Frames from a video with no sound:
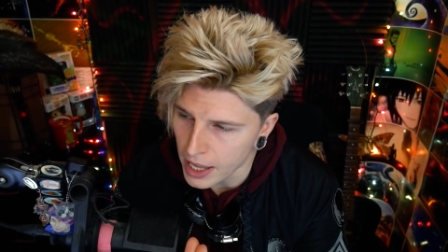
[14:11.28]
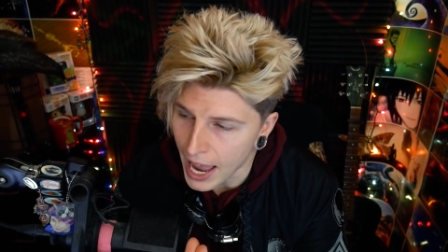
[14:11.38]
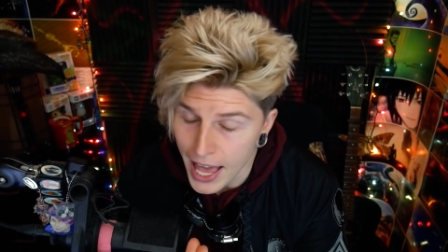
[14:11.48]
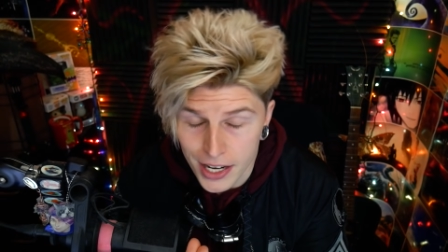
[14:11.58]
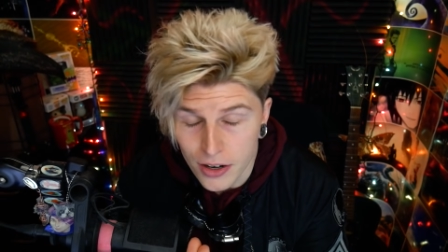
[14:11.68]

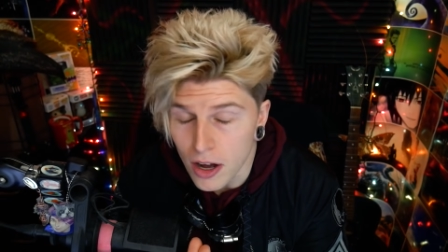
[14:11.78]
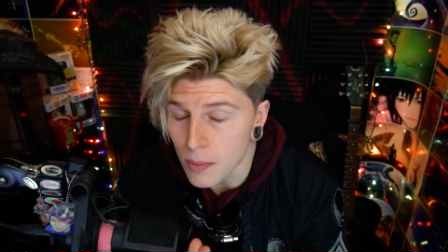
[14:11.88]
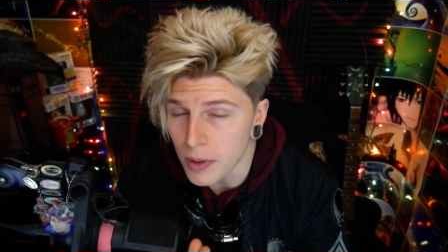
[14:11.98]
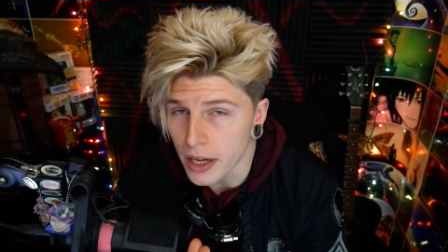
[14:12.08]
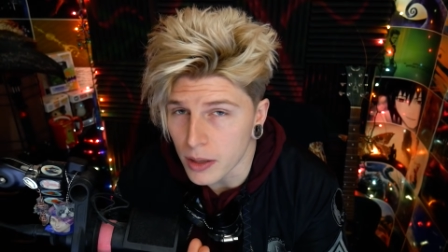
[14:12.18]
added
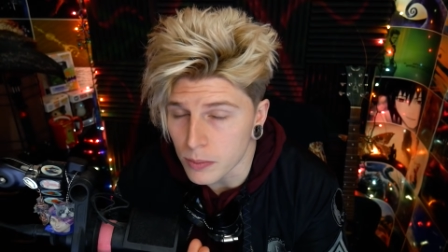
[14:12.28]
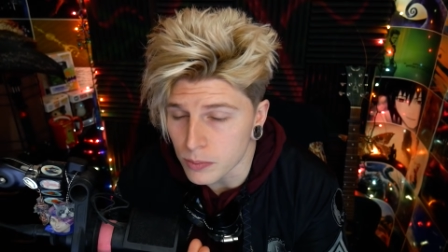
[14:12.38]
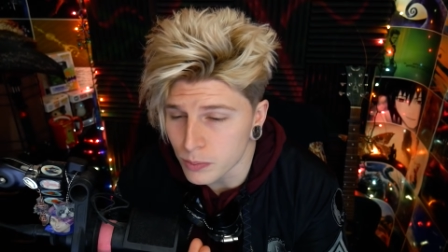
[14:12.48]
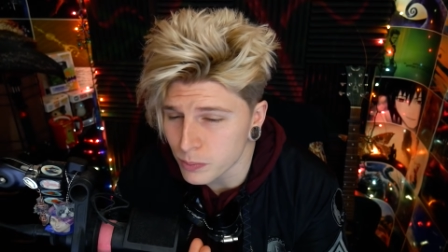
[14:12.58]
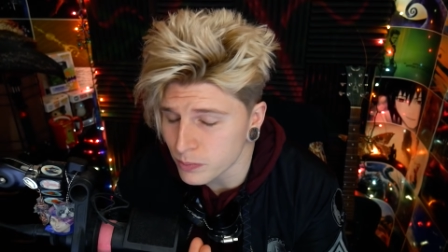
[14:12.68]
up and
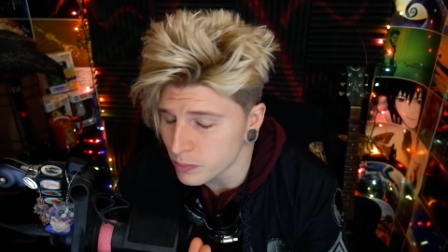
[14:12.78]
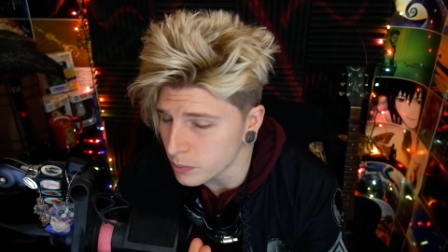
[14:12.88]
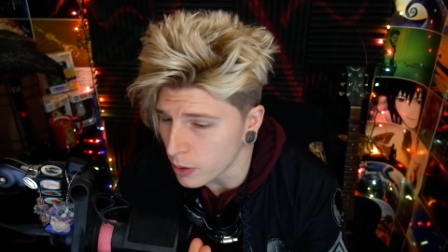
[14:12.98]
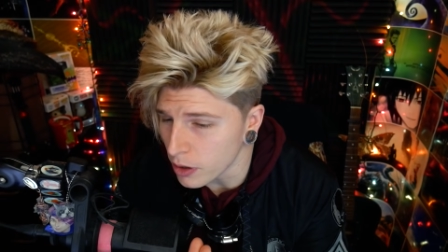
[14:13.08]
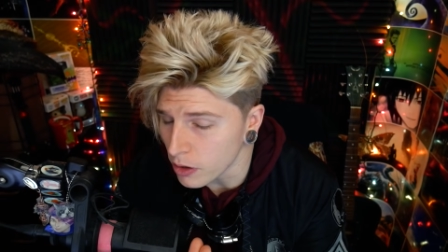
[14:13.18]

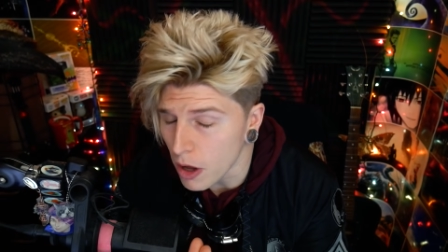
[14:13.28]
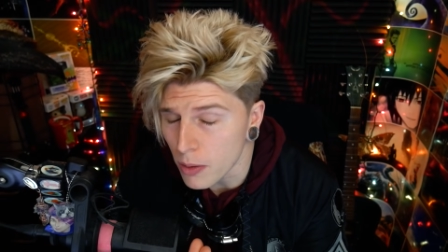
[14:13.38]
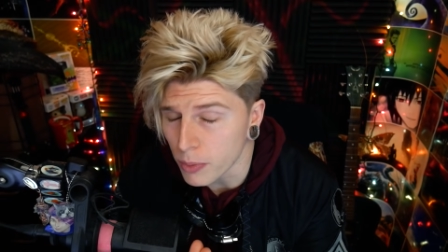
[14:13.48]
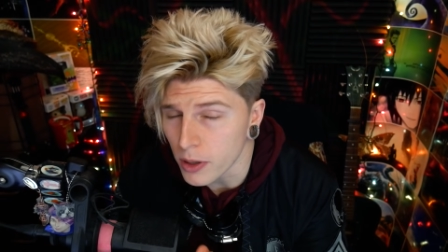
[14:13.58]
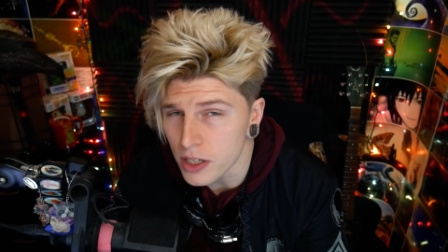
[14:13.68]
put a lot
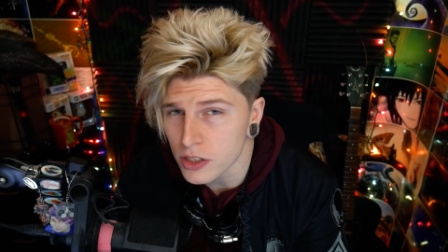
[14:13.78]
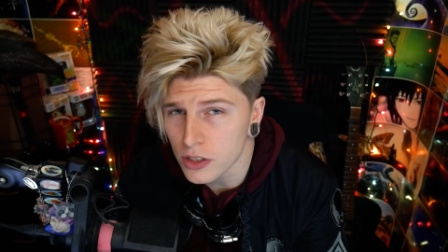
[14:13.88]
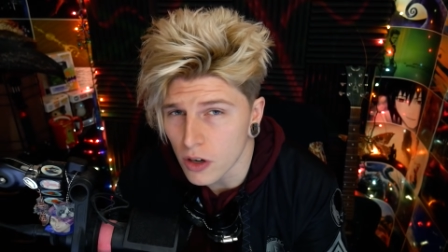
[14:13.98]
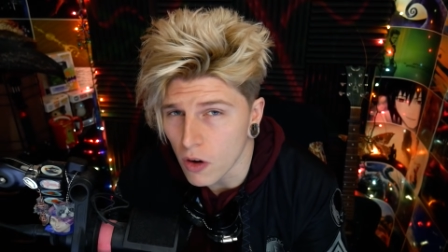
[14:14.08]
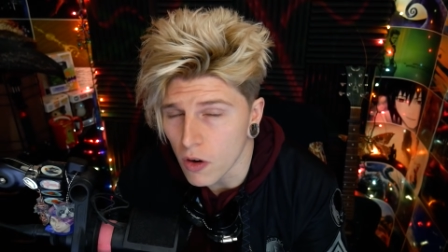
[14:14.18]
of
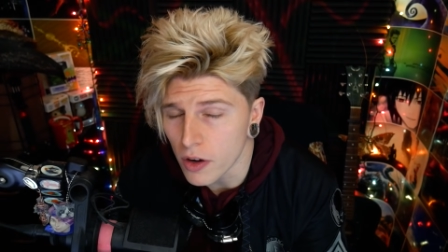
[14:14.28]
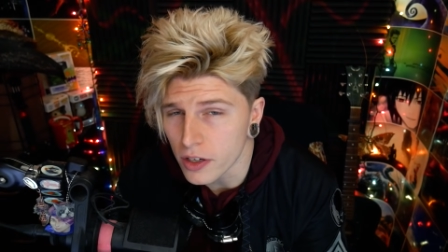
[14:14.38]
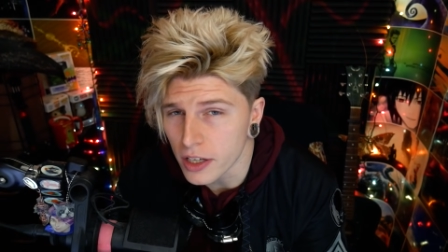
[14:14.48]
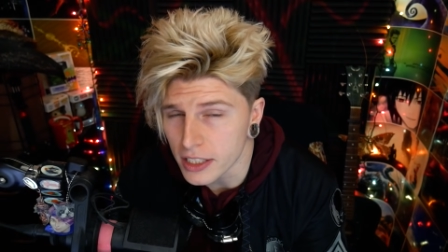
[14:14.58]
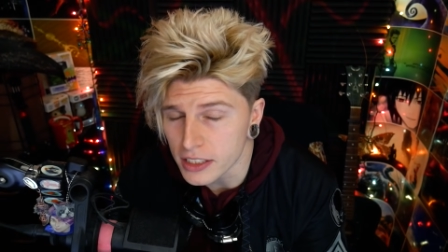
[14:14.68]
pressure on
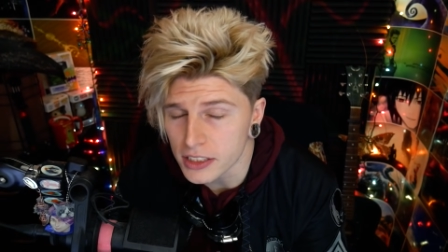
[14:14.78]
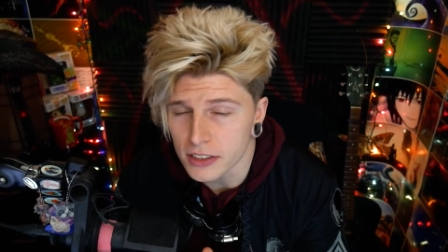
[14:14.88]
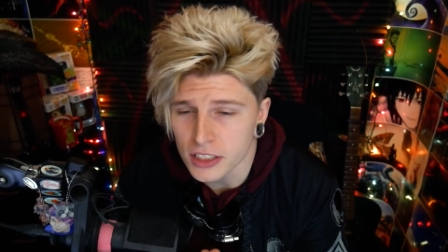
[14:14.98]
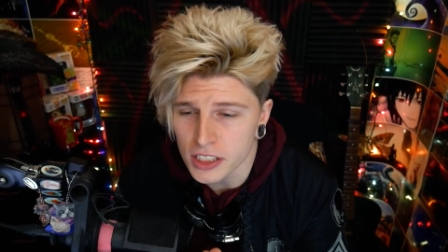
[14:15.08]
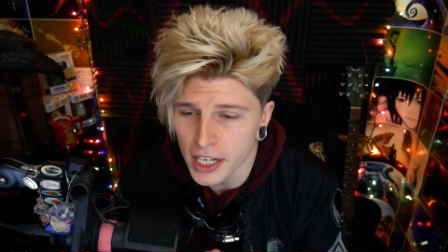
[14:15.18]

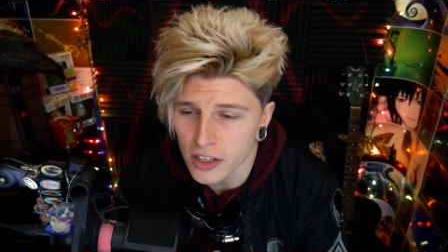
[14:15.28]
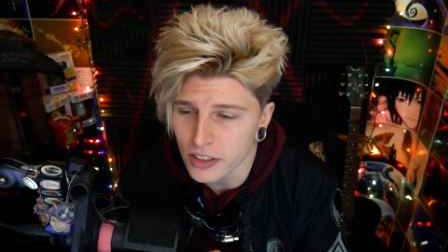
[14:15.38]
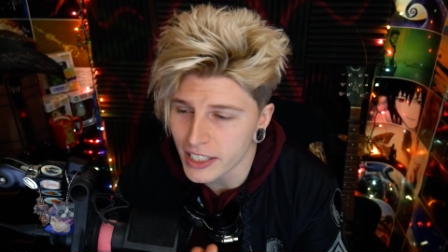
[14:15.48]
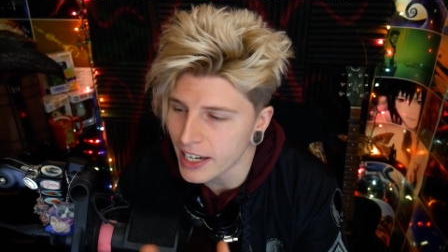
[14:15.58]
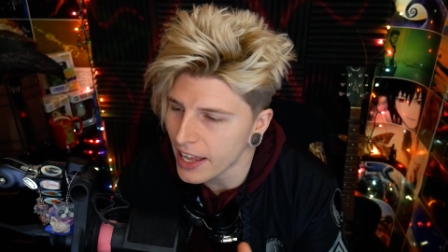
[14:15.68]
Onision's channel,
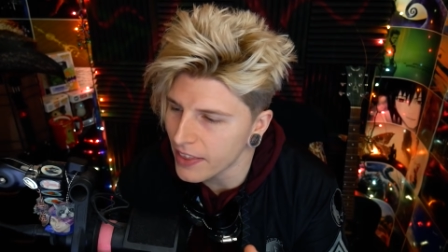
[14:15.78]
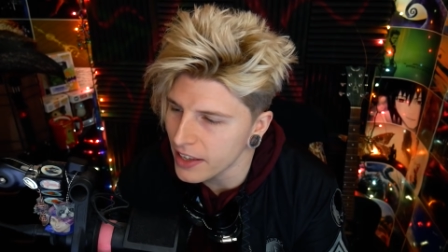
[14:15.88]
and